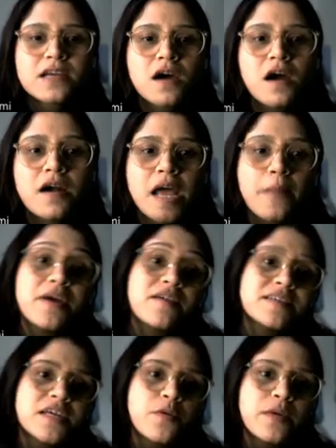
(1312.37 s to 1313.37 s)
car appear
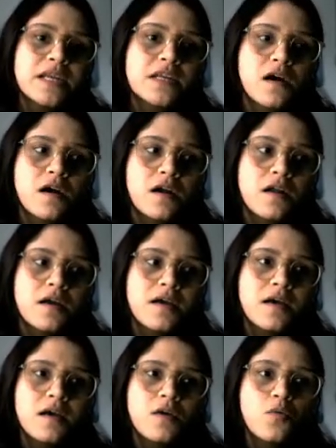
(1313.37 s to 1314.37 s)
as a green car,
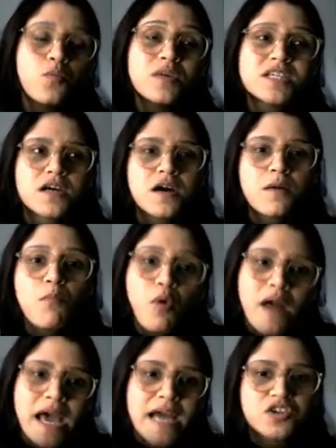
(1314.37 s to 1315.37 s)
which are
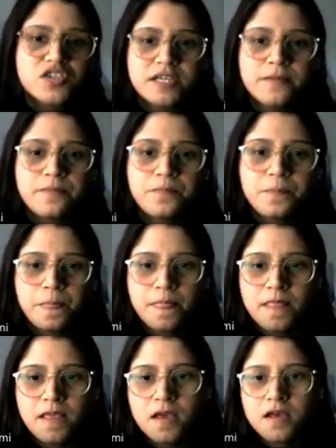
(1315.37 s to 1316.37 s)
more energy.
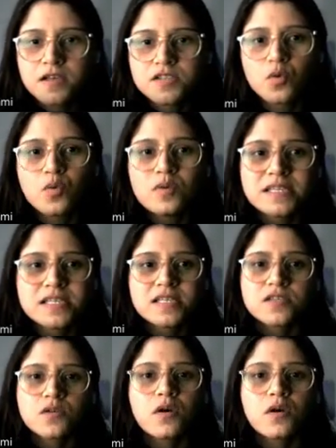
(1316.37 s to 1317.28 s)
So this is